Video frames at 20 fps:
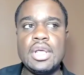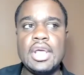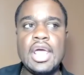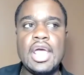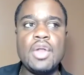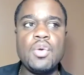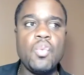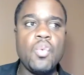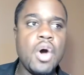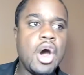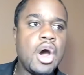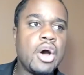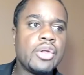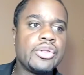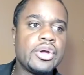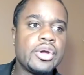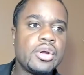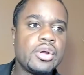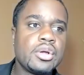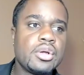and
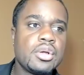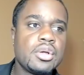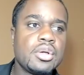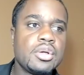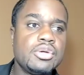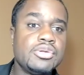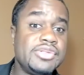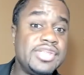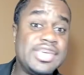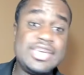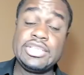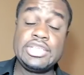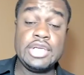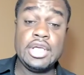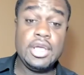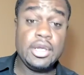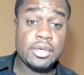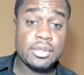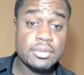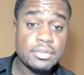Wilder this
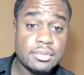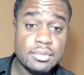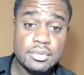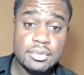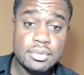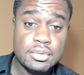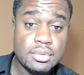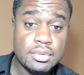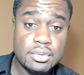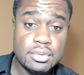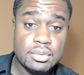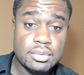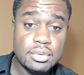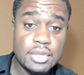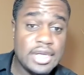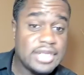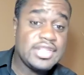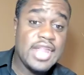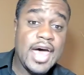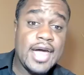year.
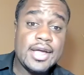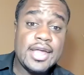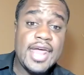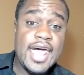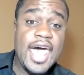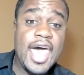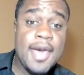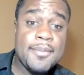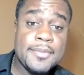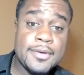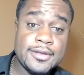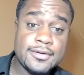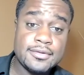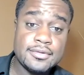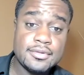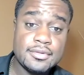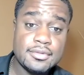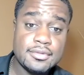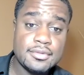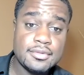It's not going to happen.
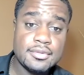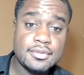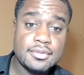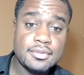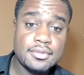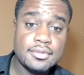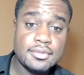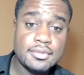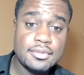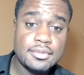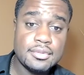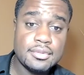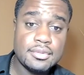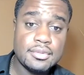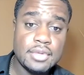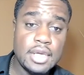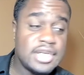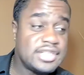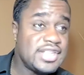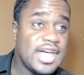
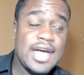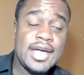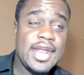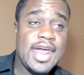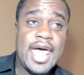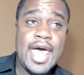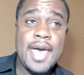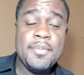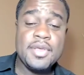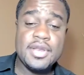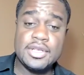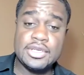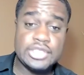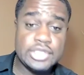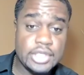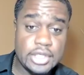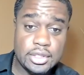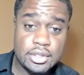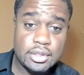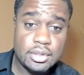It's not going to happen
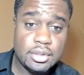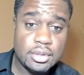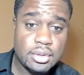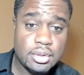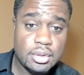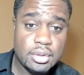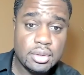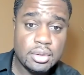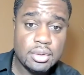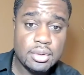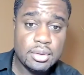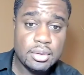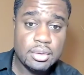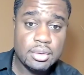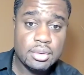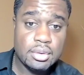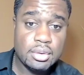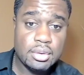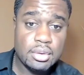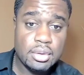this year.
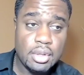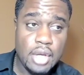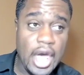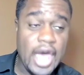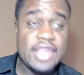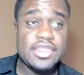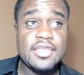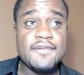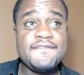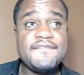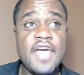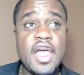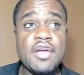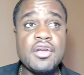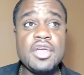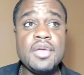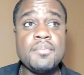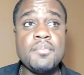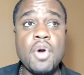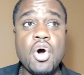At the
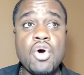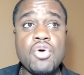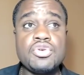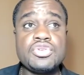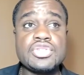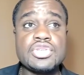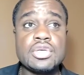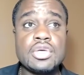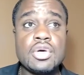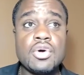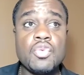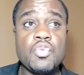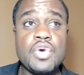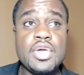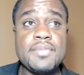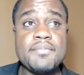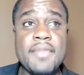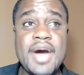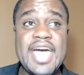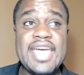very most,
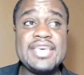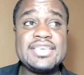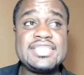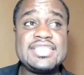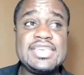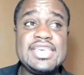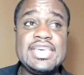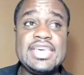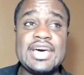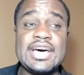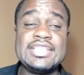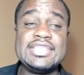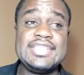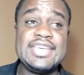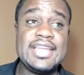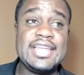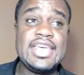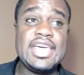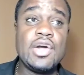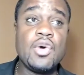we might see a
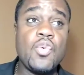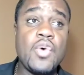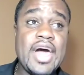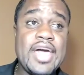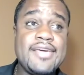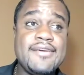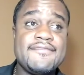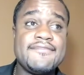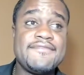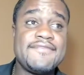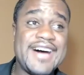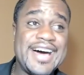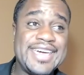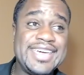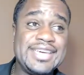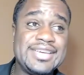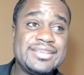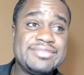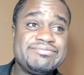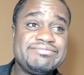Dillian White
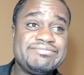fight